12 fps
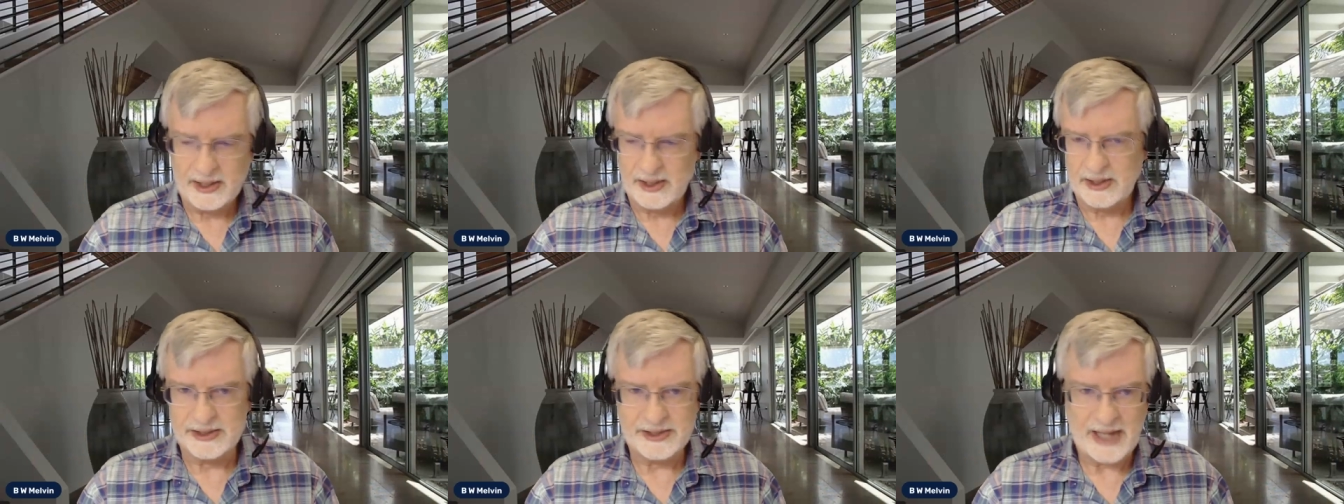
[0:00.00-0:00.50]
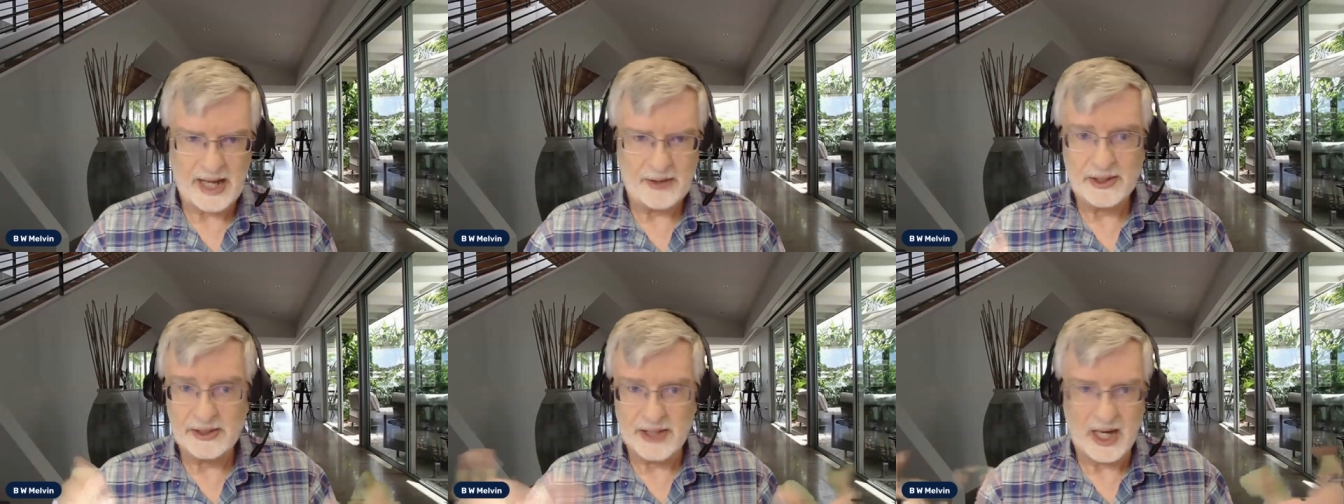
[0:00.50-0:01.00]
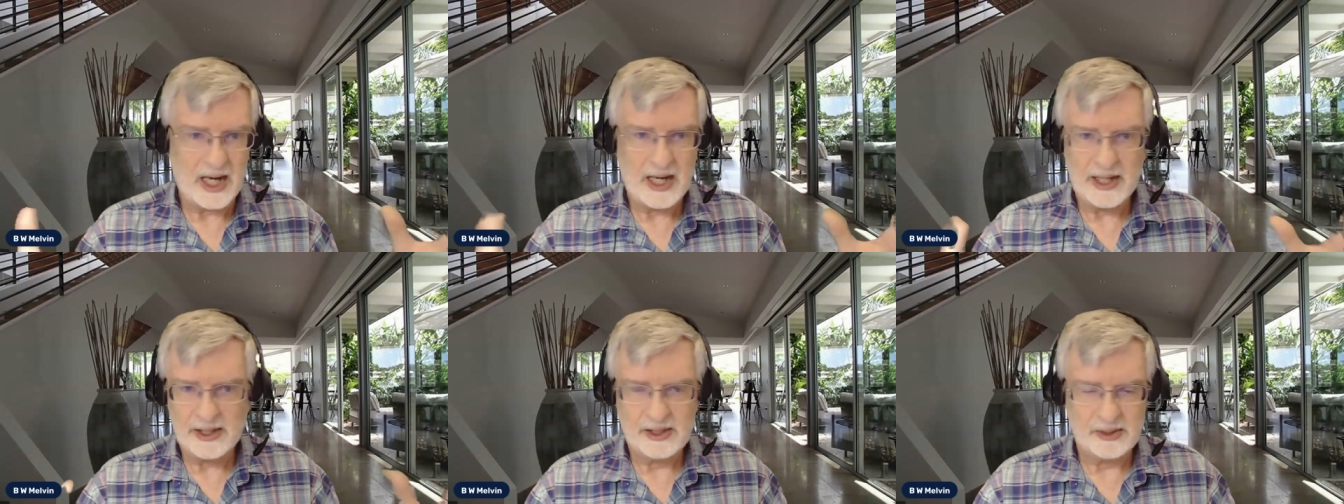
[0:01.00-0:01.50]
the saturn's
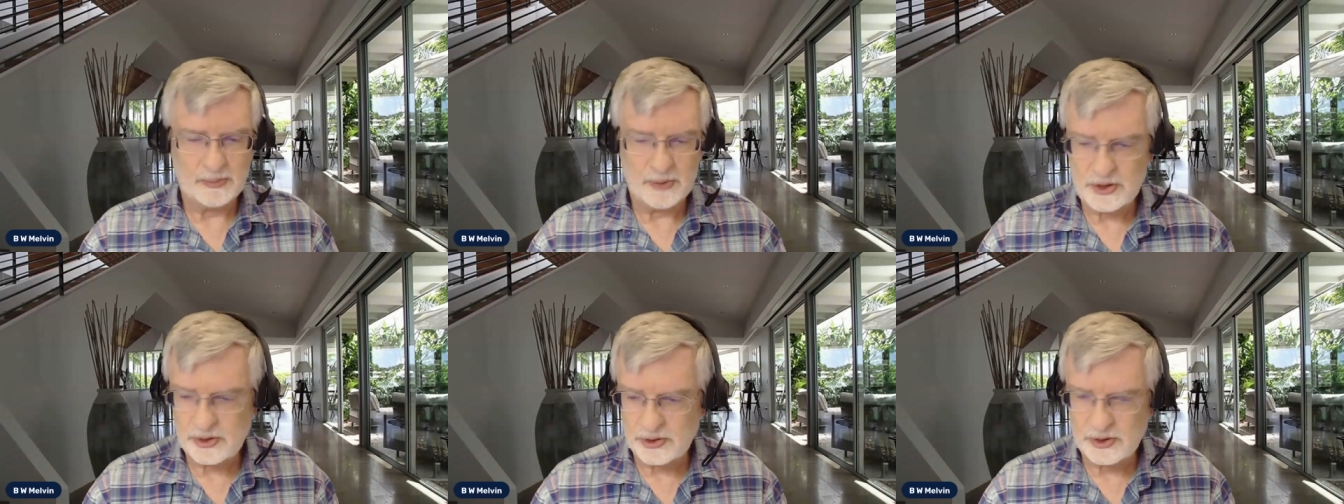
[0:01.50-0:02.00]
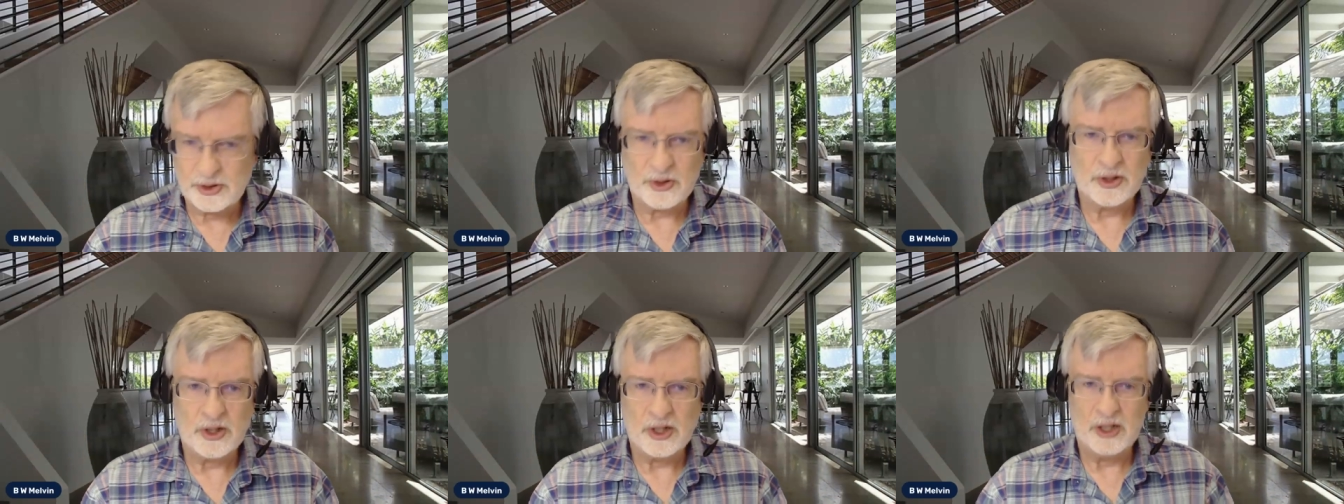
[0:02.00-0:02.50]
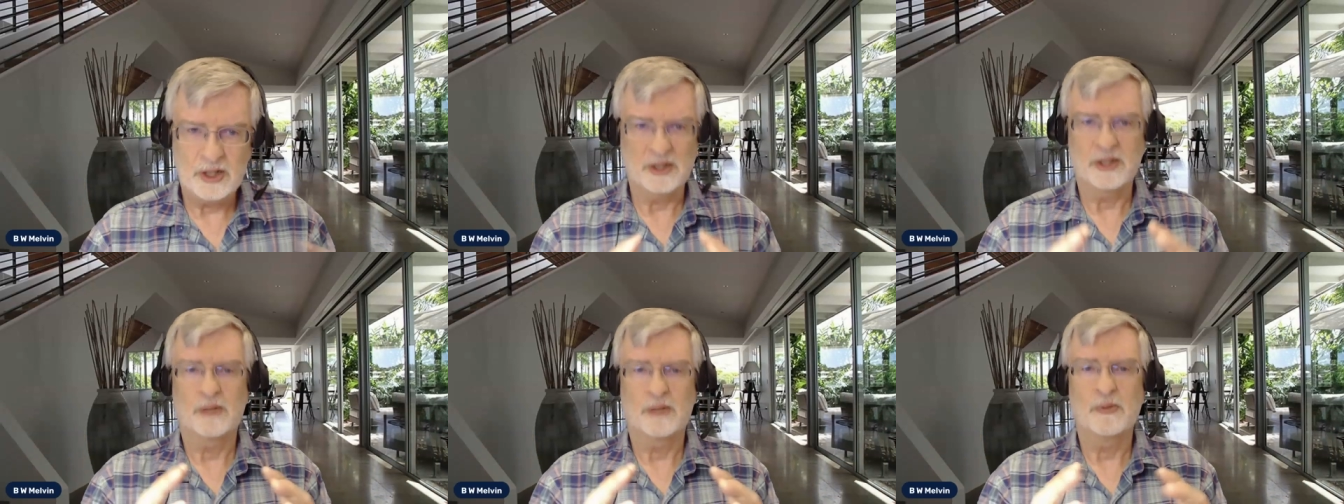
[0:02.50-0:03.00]
eye commercials going on
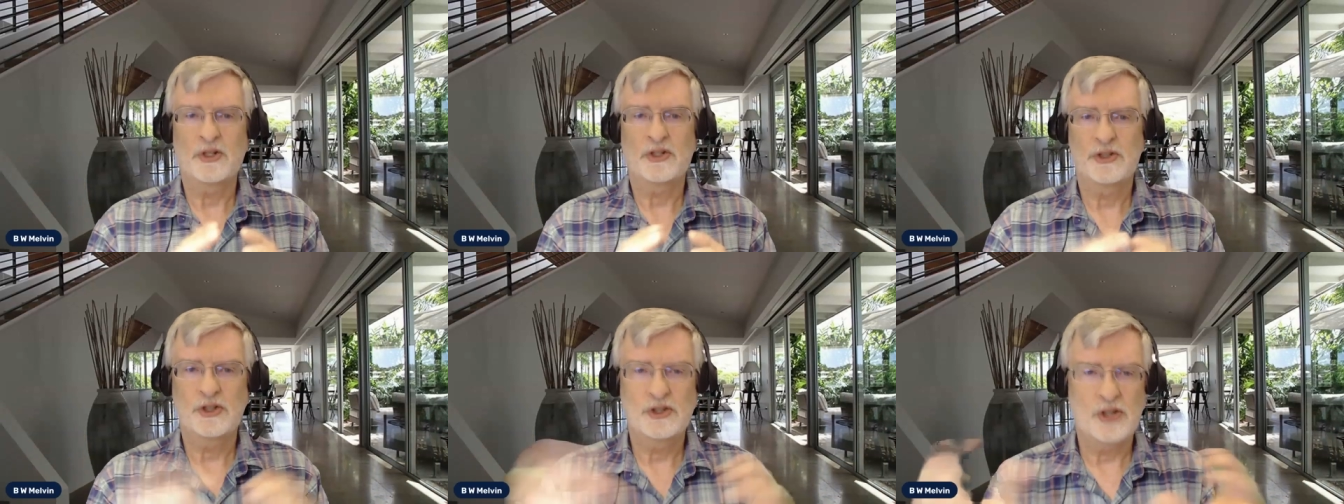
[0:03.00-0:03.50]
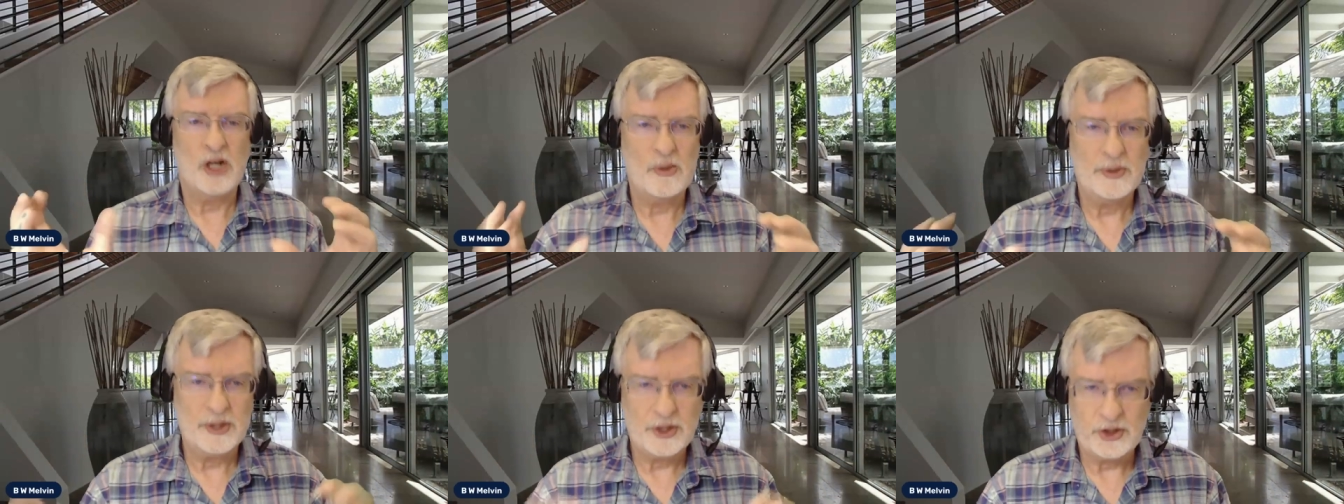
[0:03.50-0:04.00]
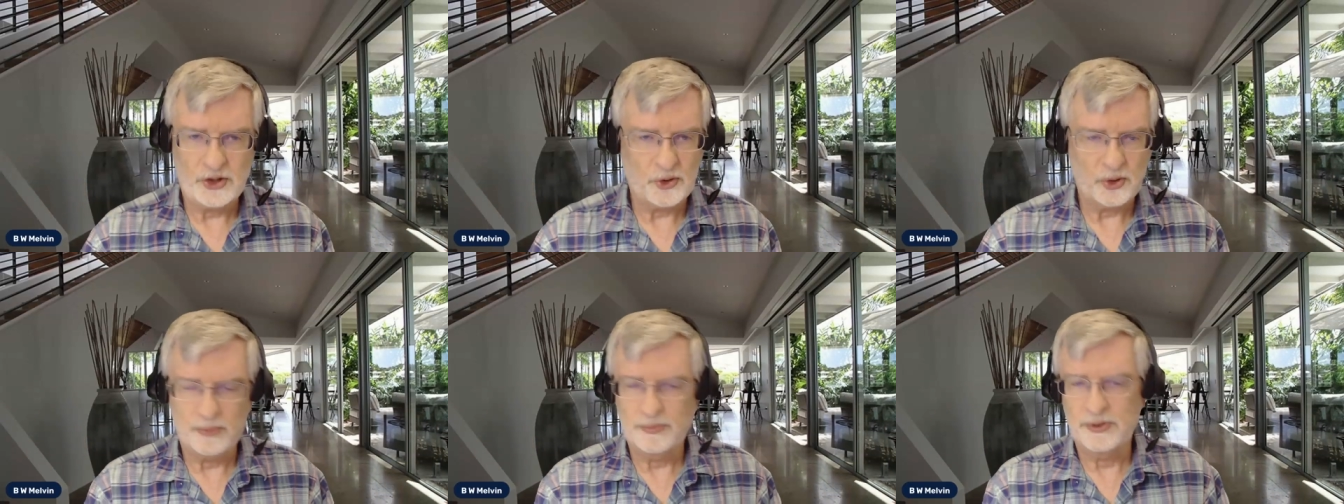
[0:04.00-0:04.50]
and the commercials you saw with the
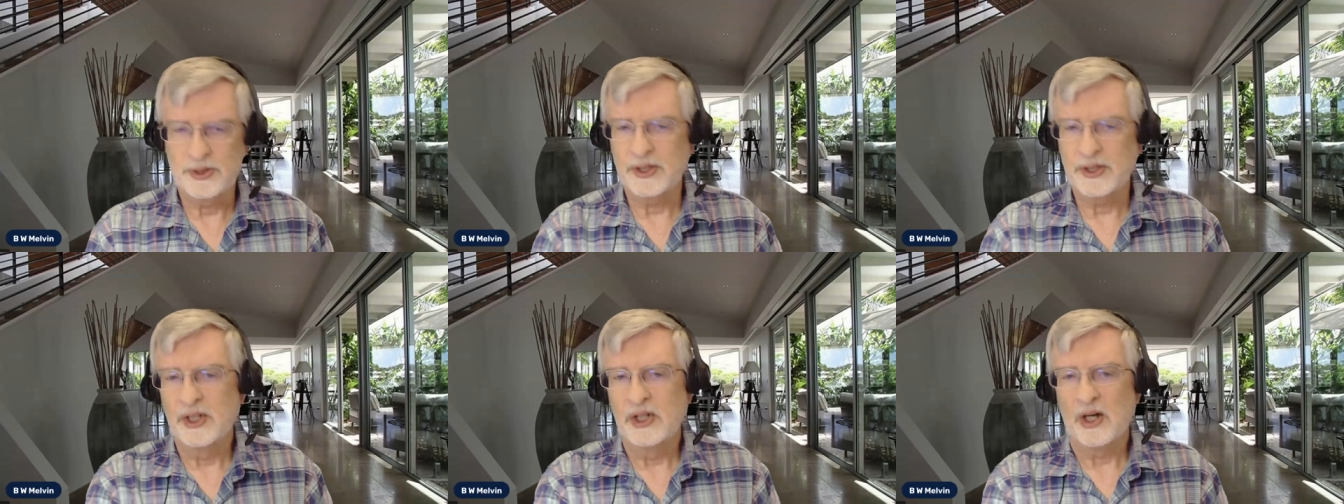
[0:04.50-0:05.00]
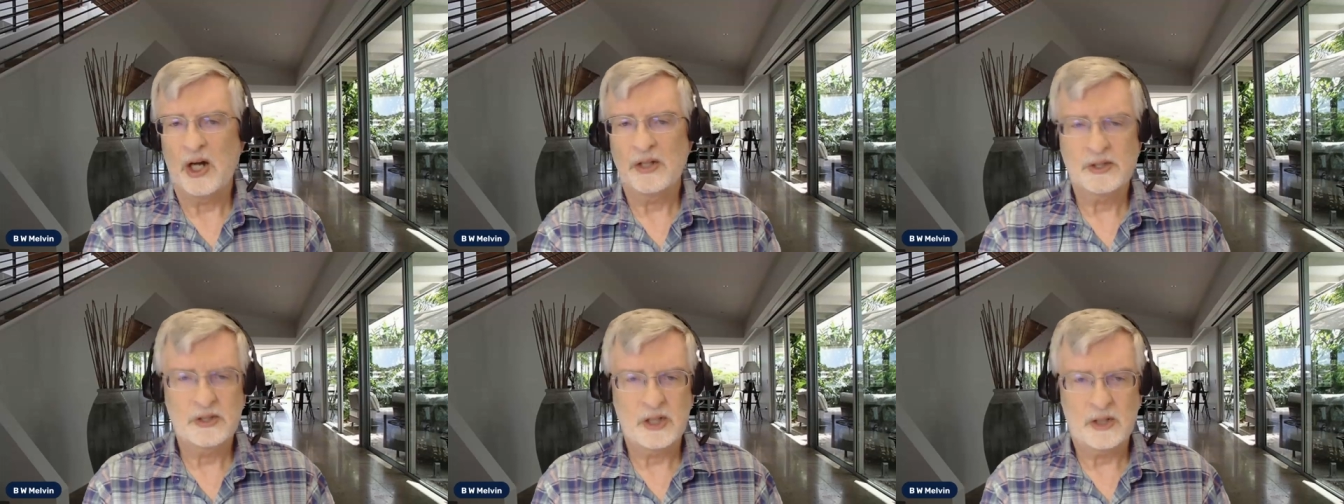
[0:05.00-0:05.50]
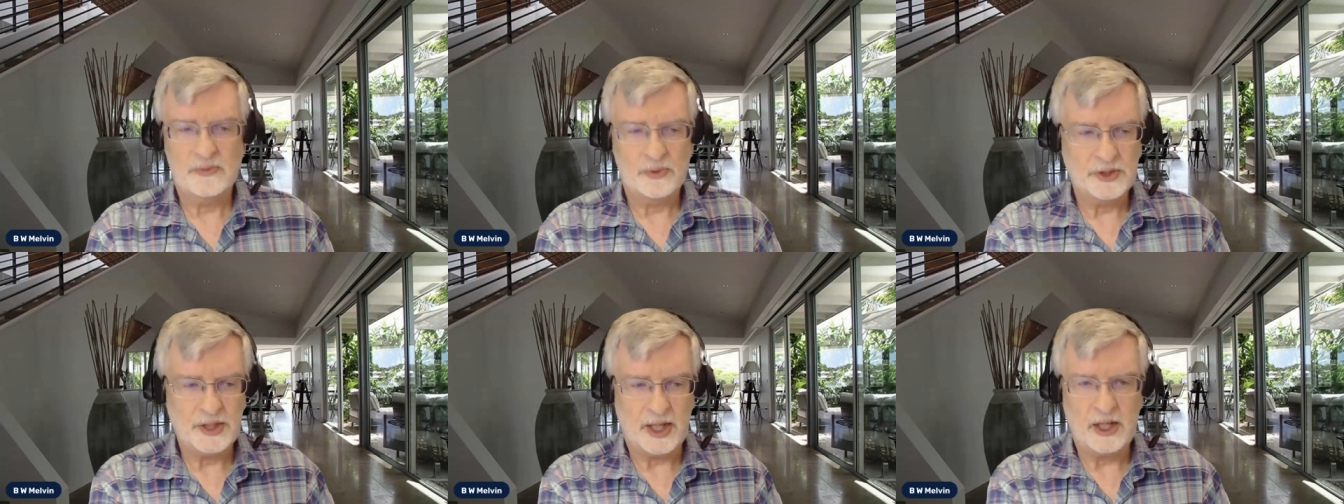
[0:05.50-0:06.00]
cubes and all this stuff
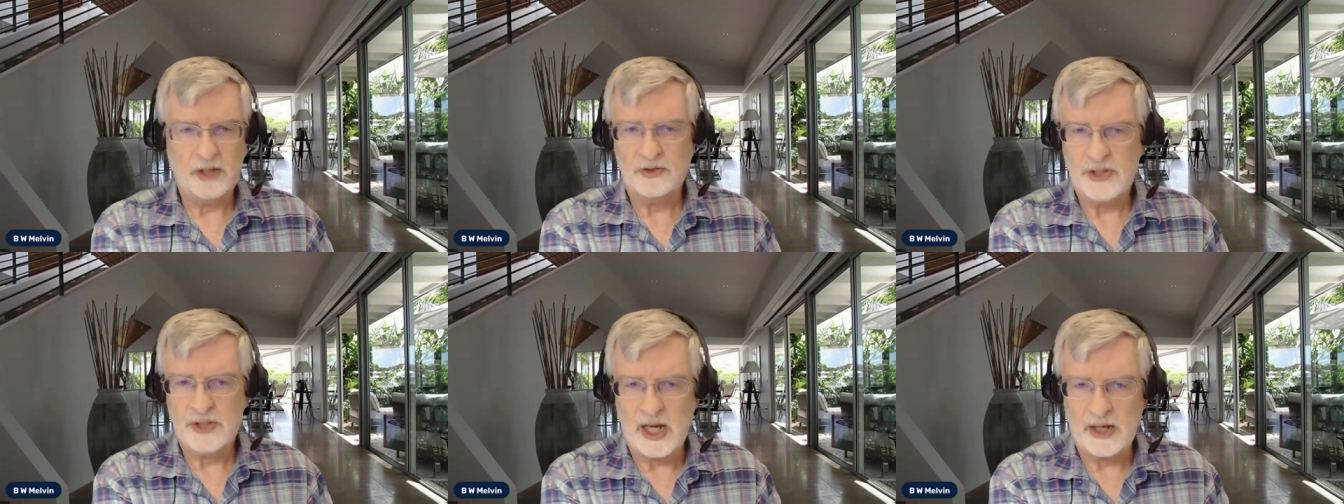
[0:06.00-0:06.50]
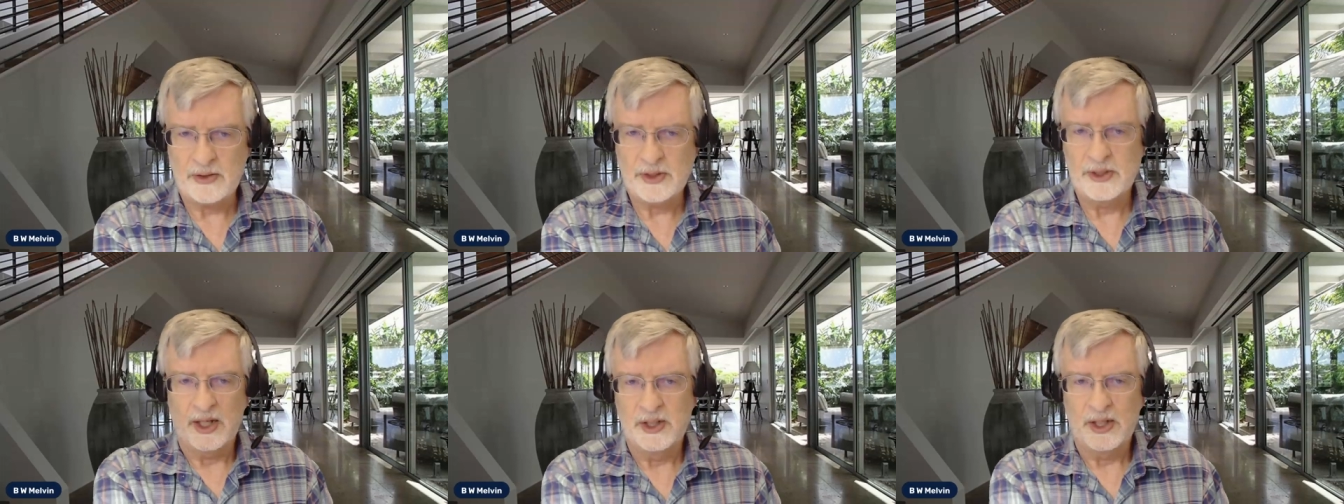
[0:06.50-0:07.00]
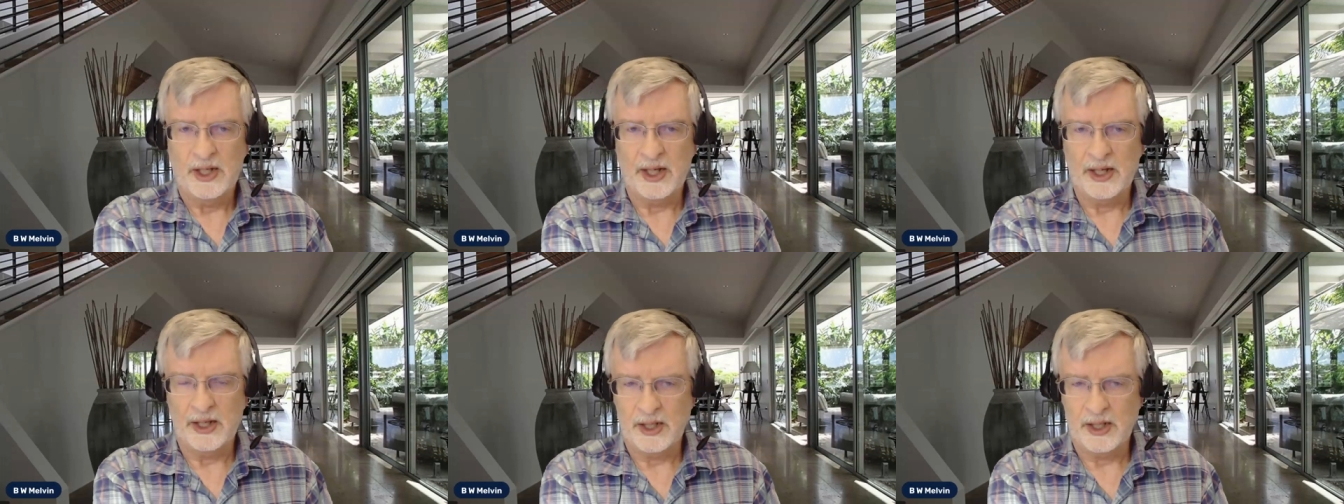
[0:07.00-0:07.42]
was the age of saturn uh,